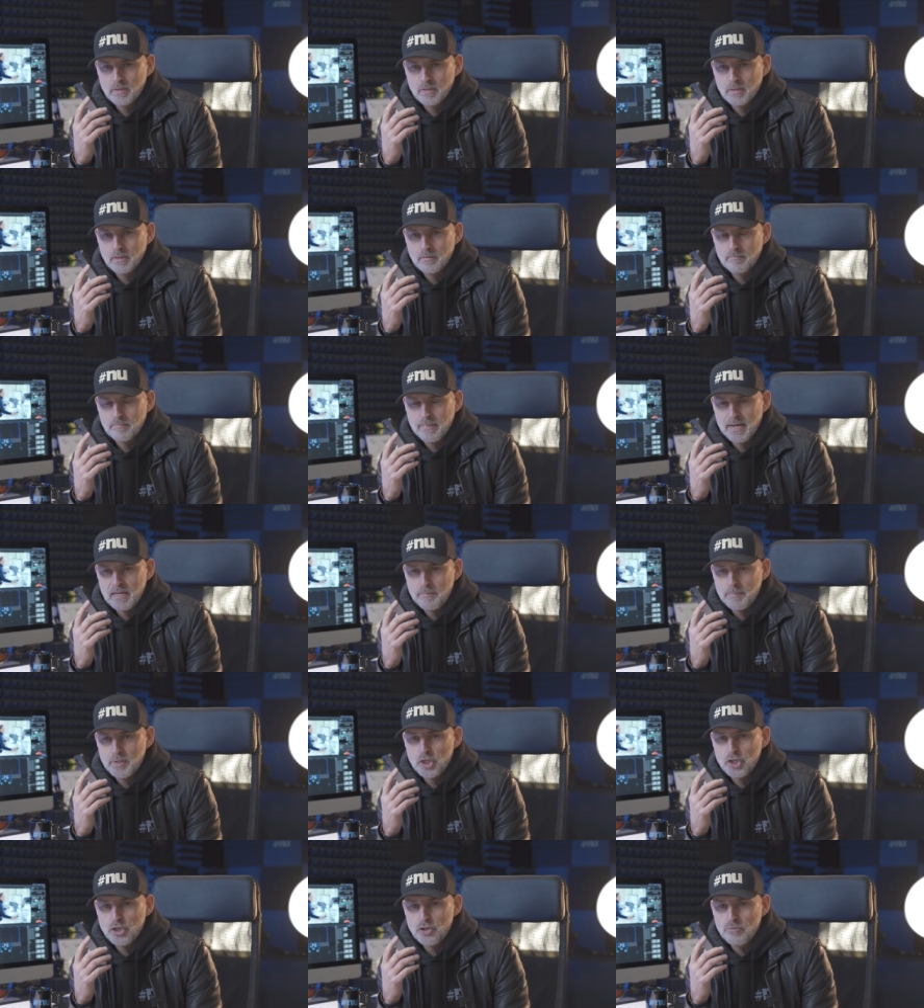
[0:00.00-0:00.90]

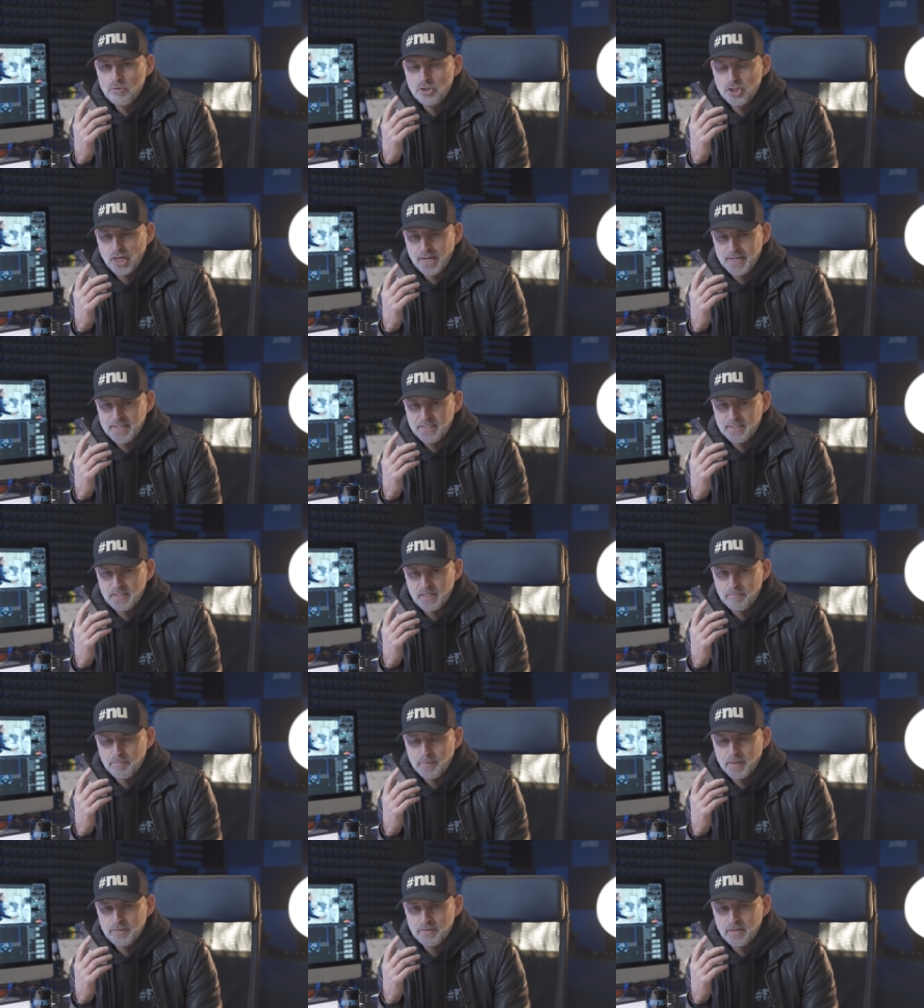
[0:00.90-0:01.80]
Maybe you chase
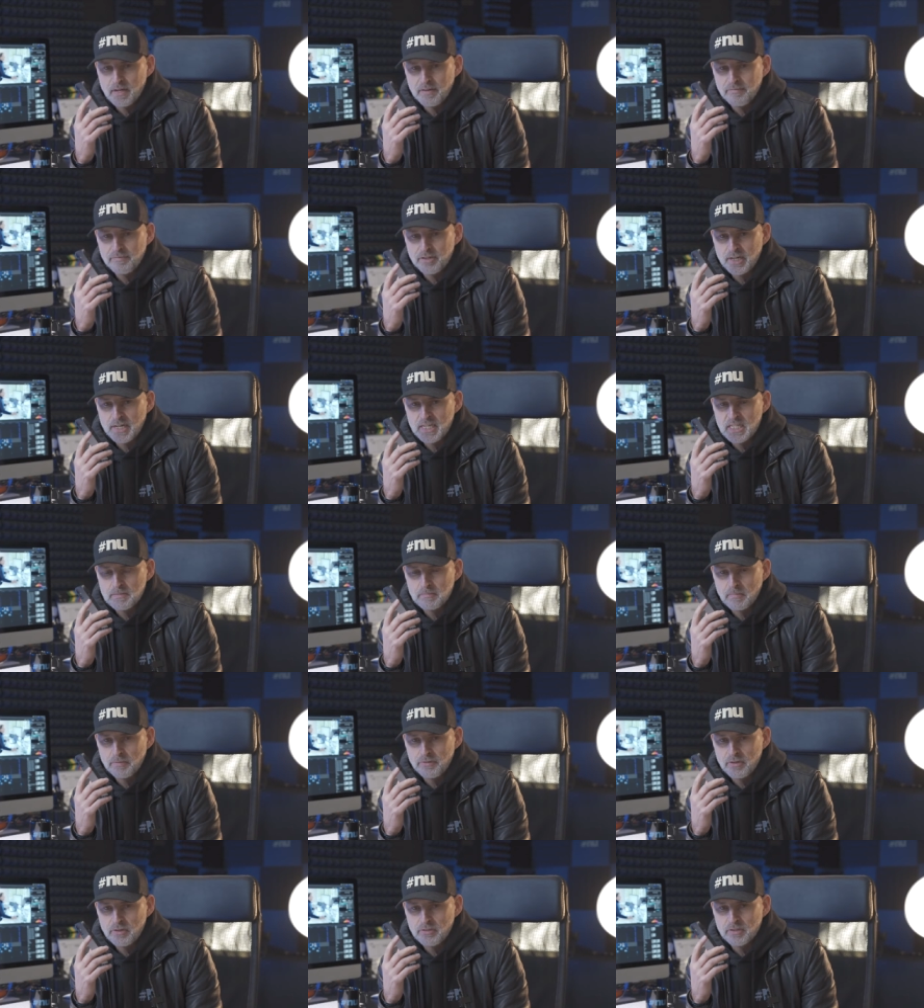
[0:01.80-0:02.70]
him, because I've chased him
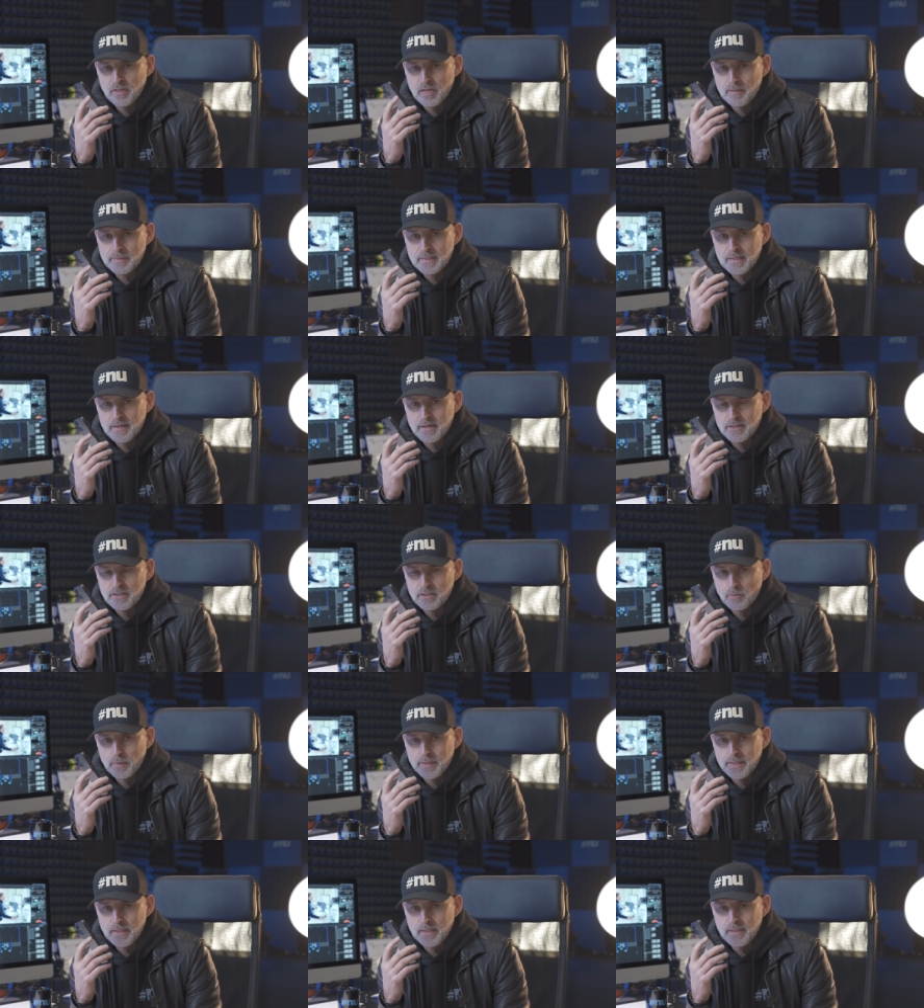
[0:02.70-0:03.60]
a few times last
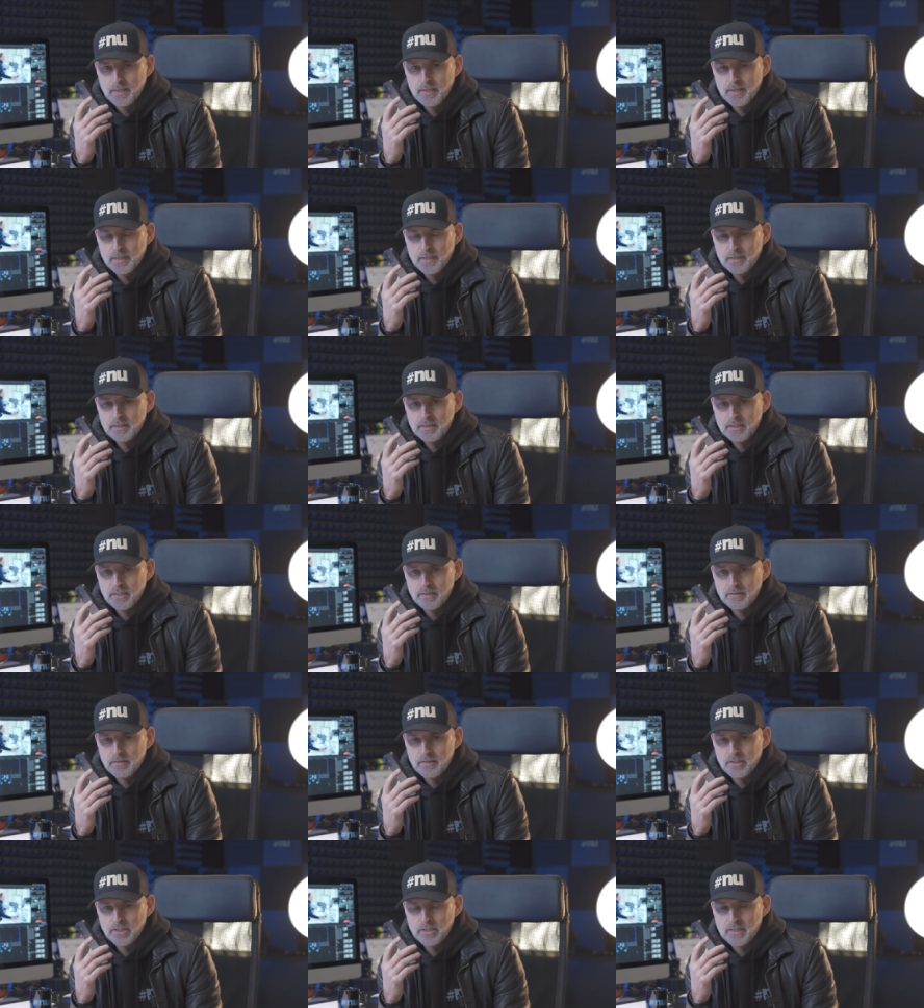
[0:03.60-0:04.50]
week.
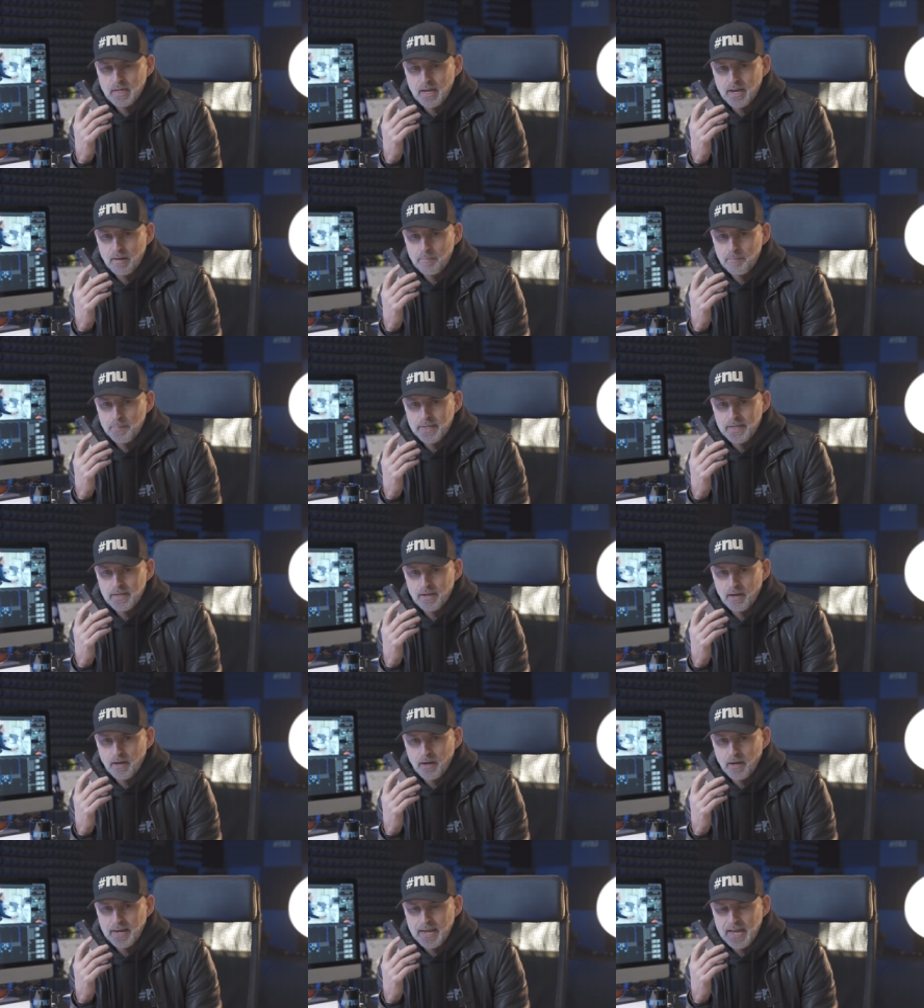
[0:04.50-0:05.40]
Just upbeat, okay.
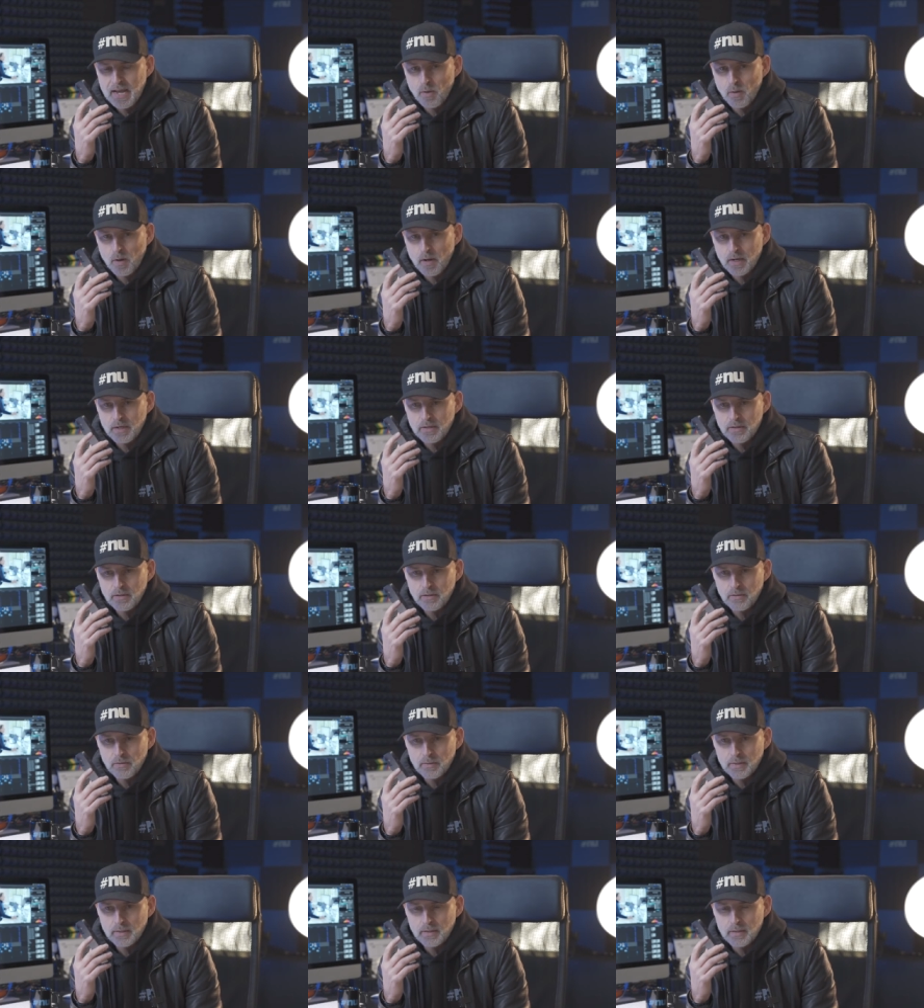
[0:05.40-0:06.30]
Hi, how are
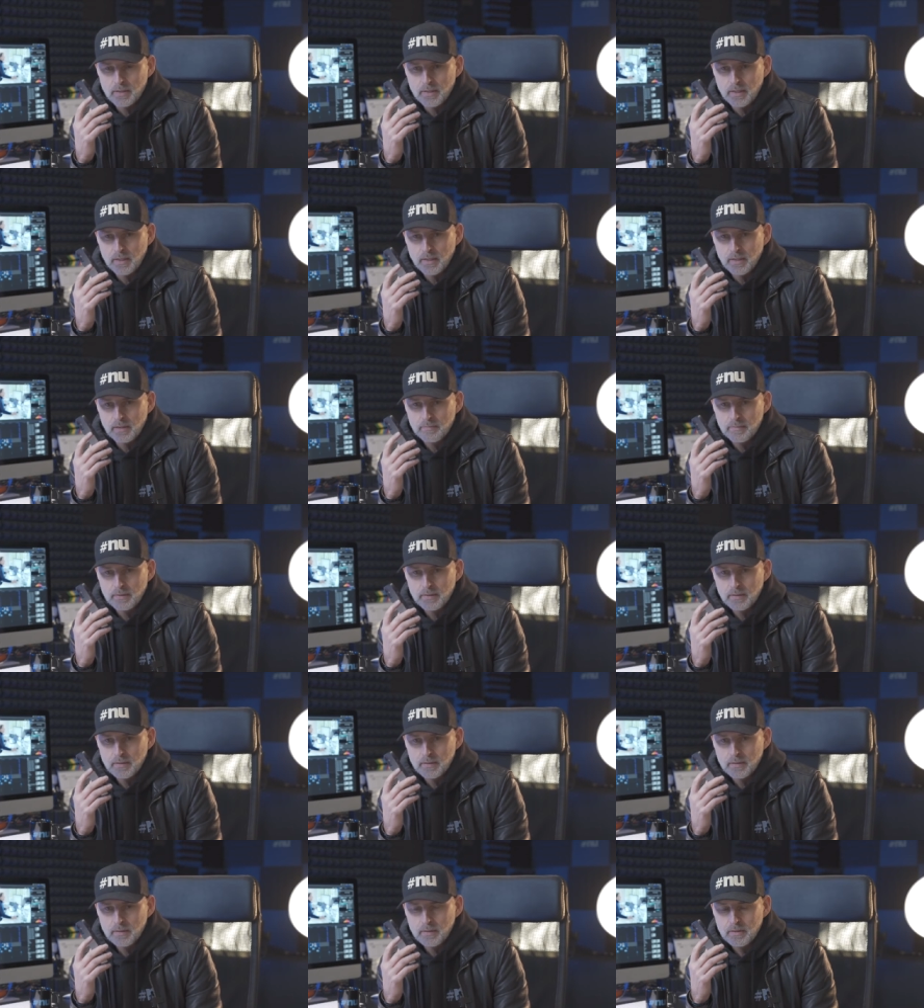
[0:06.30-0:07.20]
you? And
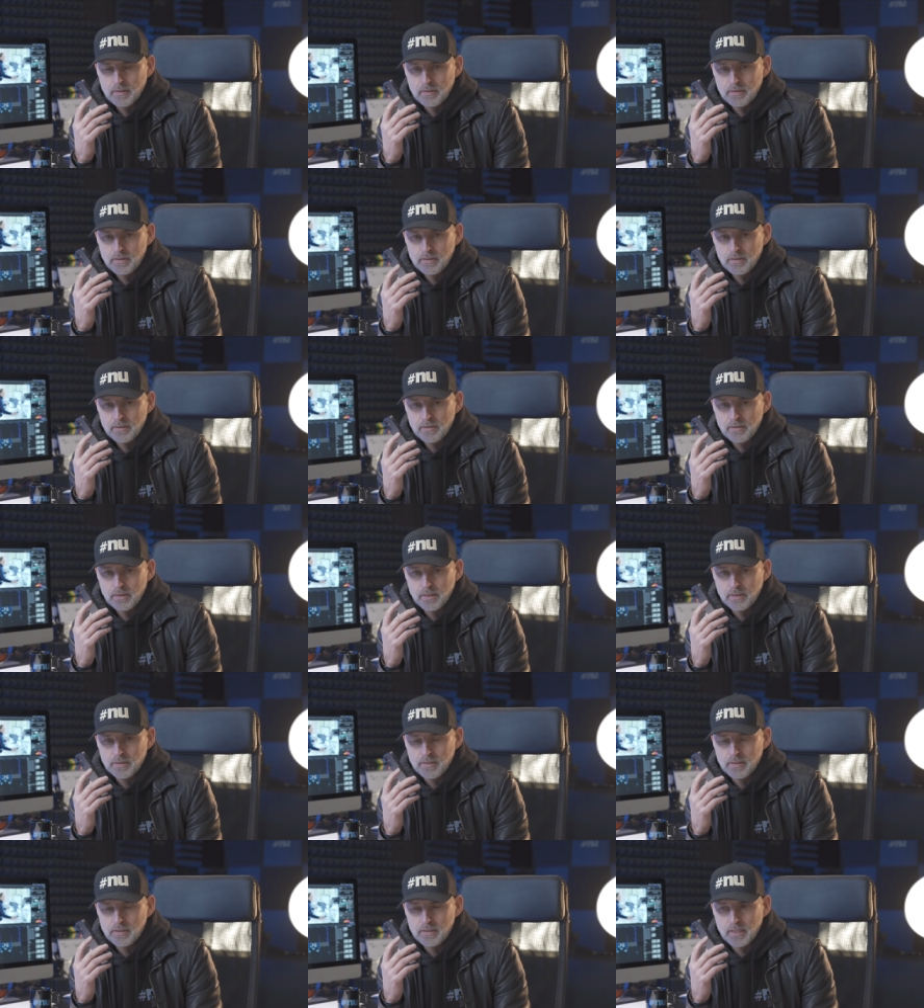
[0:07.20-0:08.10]

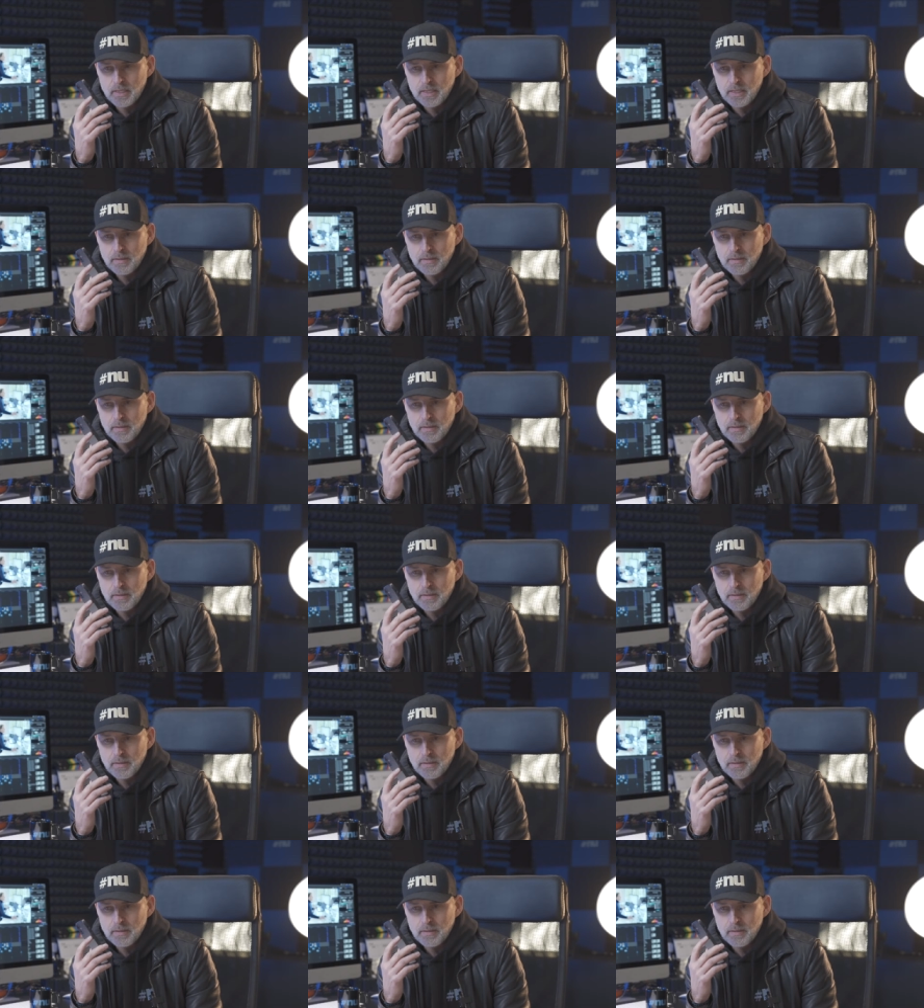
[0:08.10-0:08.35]
just to see.